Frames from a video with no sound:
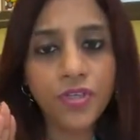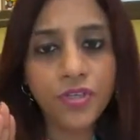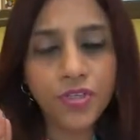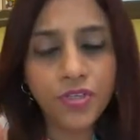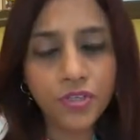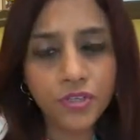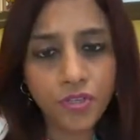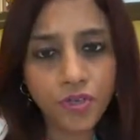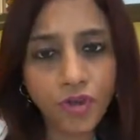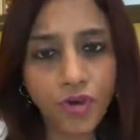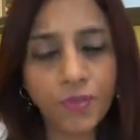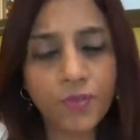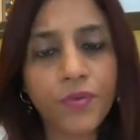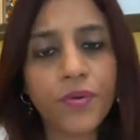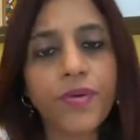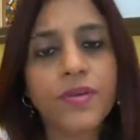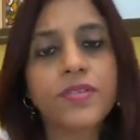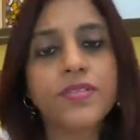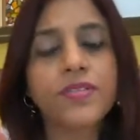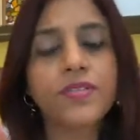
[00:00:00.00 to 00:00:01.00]
your thought
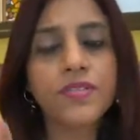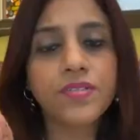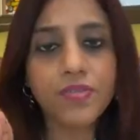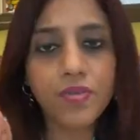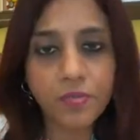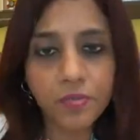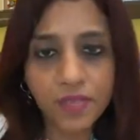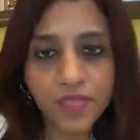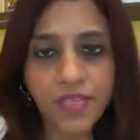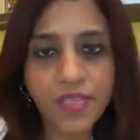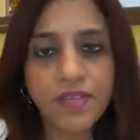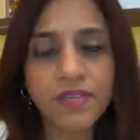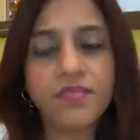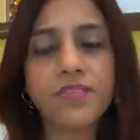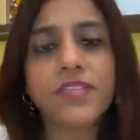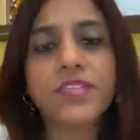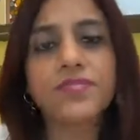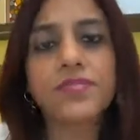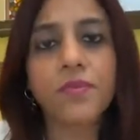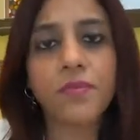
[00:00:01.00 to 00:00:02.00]
process, your
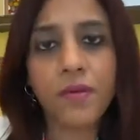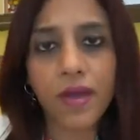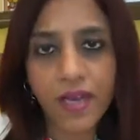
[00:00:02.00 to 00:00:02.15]
behaviors from